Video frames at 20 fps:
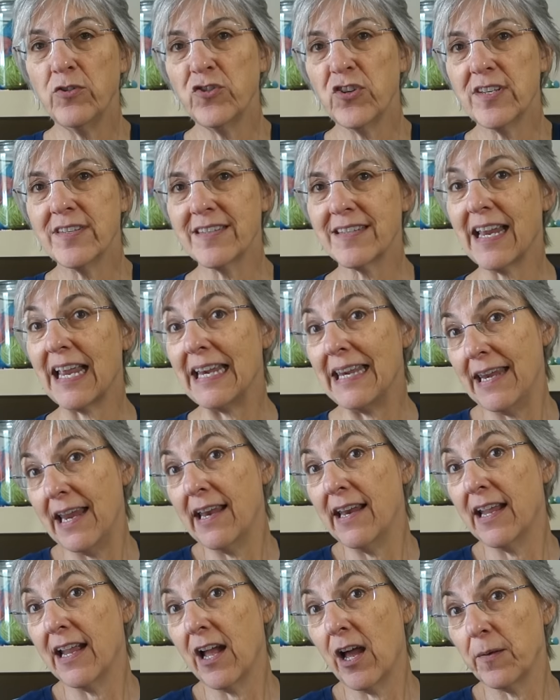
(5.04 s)
just
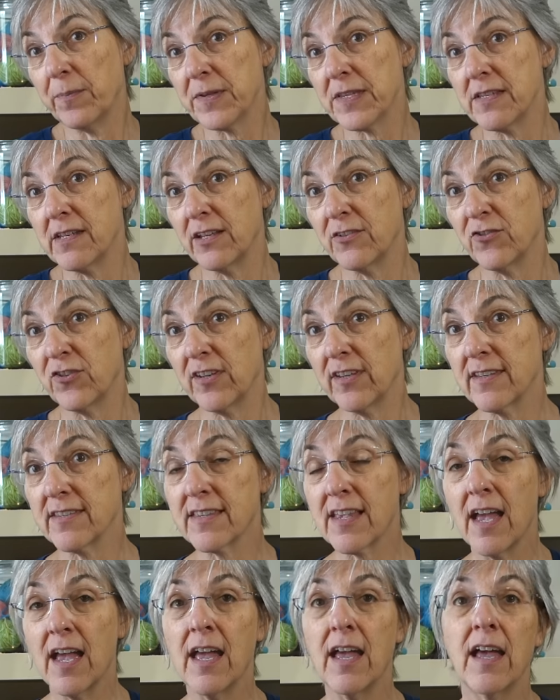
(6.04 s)
knitting up
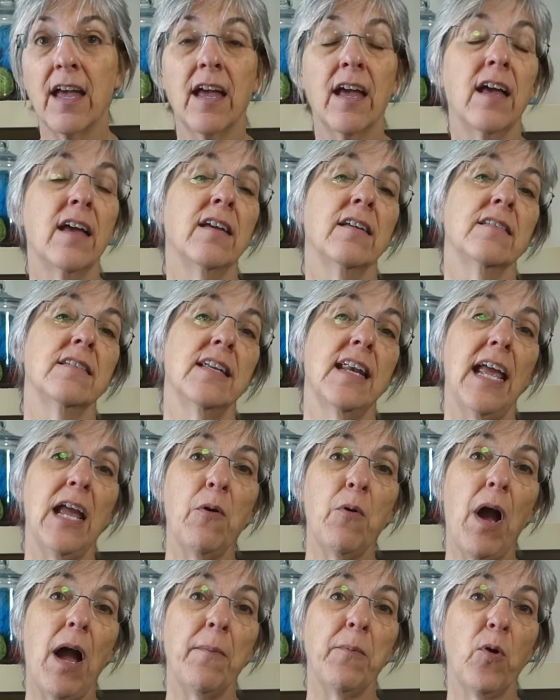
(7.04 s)
stitches, Today
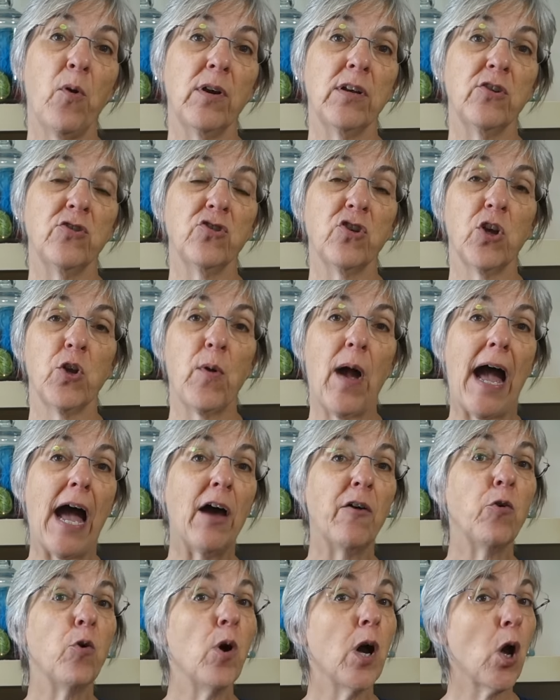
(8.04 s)
I'm going to show you
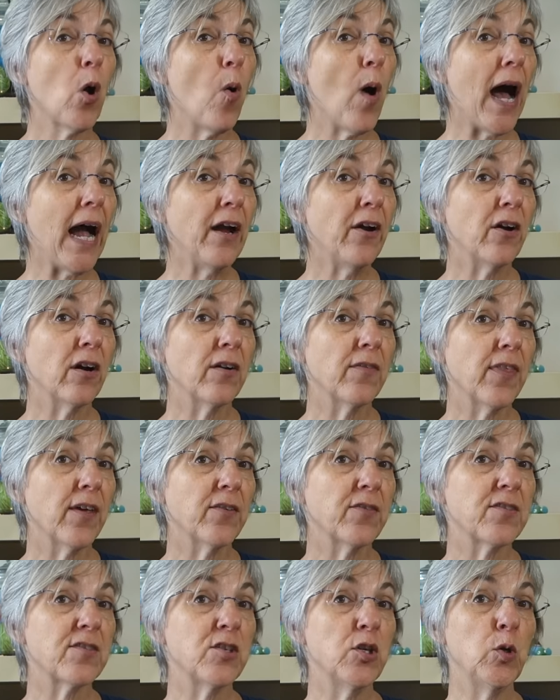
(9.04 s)
how to acquire
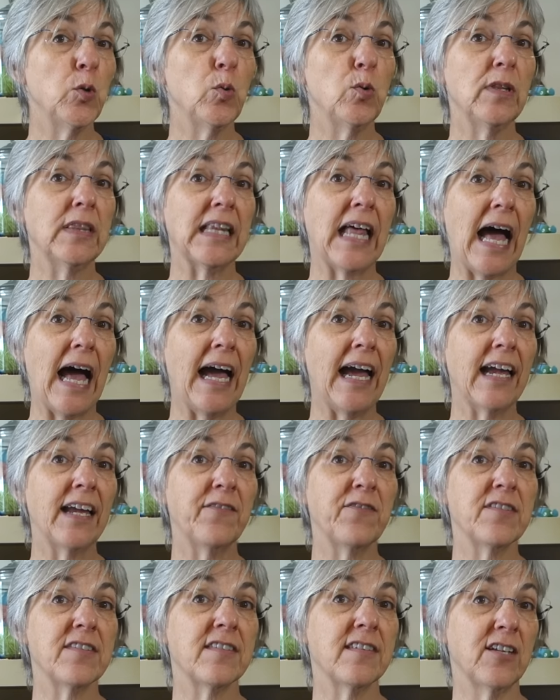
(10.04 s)
those new
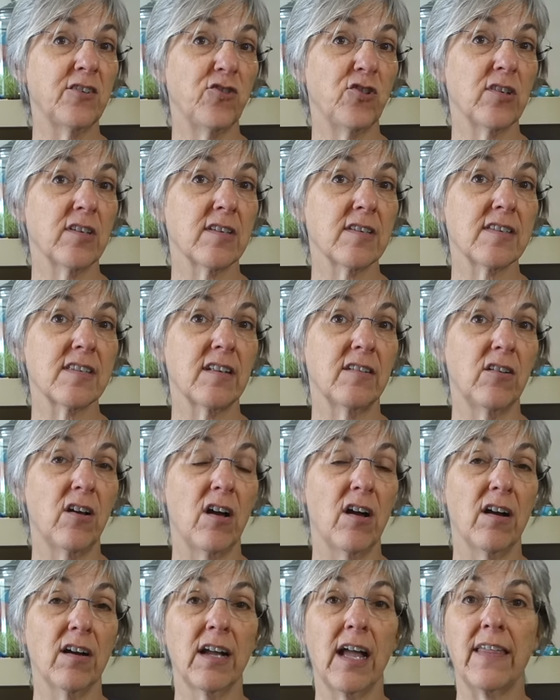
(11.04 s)
live stitches
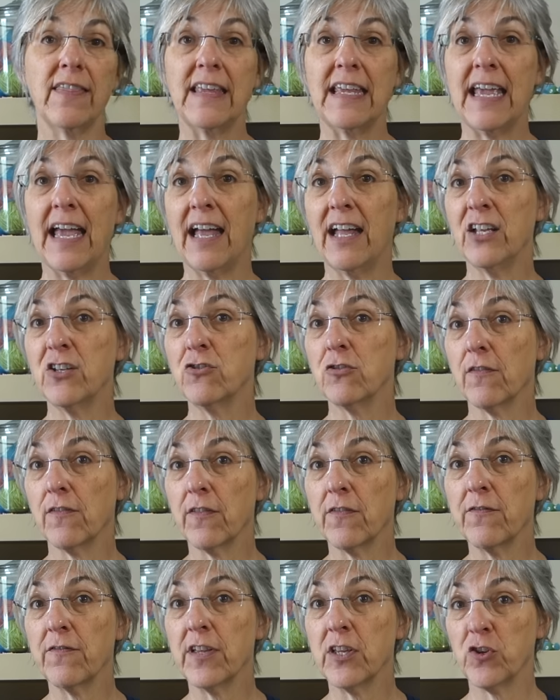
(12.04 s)
along the edge of
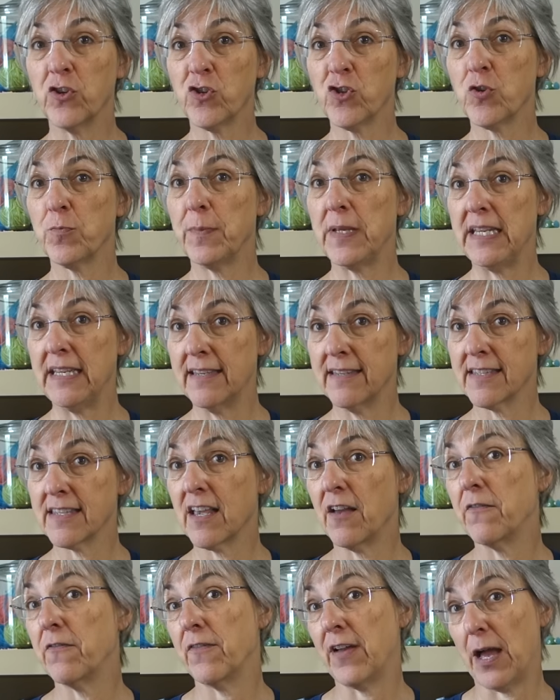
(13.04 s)
a finished piece
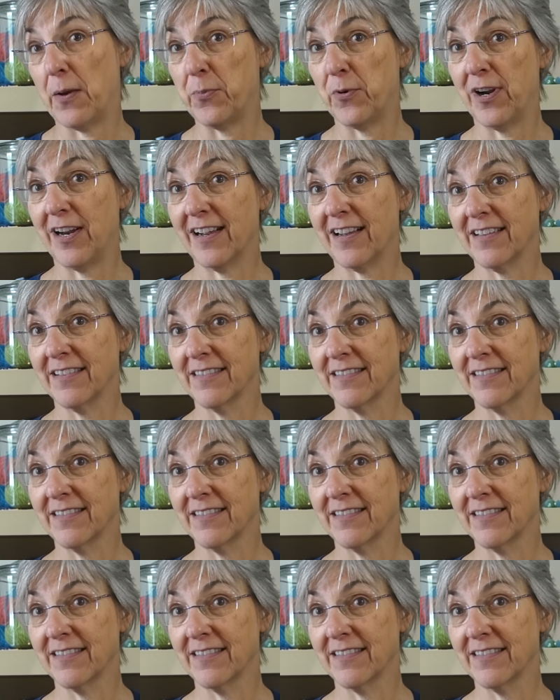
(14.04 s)
of fabric.